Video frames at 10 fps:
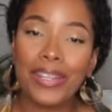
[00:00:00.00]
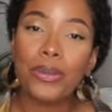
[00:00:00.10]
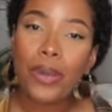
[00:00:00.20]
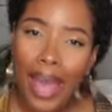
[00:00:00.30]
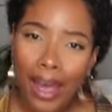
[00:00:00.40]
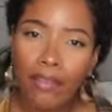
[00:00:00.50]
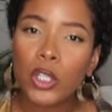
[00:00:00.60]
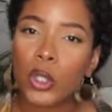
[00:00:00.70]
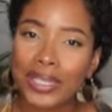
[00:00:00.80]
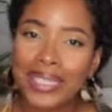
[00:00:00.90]
You have
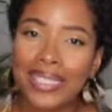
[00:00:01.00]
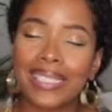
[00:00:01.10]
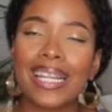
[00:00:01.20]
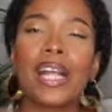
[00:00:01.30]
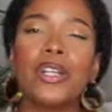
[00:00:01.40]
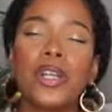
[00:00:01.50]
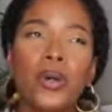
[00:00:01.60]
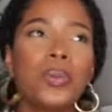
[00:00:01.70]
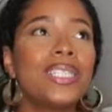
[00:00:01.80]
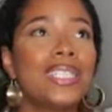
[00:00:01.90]
choices. I
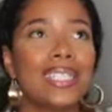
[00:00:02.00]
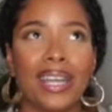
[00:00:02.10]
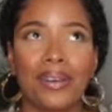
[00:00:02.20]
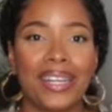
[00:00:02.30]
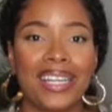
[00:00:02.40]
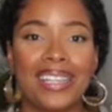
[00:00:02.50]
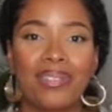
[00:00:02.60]
know it's scary.